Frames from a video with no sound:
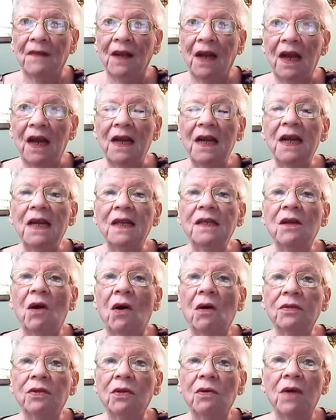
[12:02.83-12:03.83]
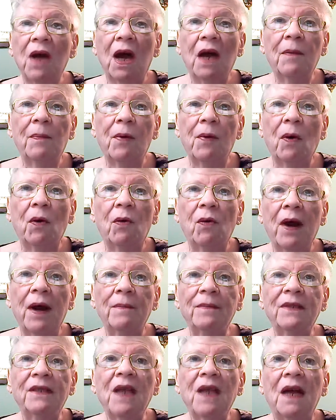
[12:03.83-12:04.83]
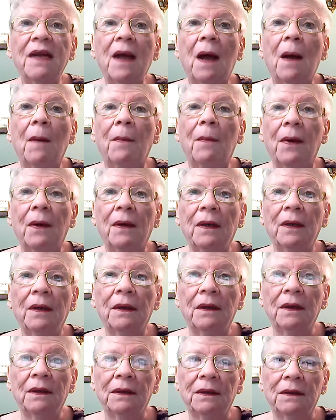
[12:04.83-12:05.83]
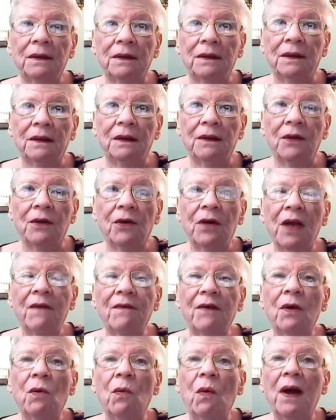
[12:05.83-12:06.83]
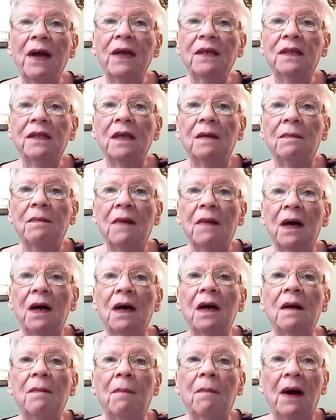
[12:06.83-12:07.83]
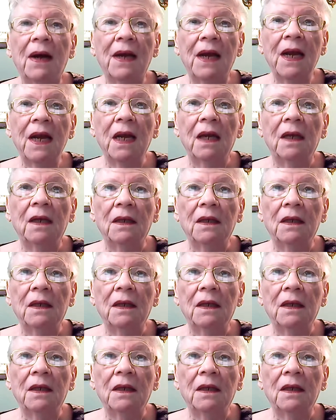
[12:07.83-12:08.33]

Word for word: And he's also got a program, Sign Up. They're giving away some uh, money.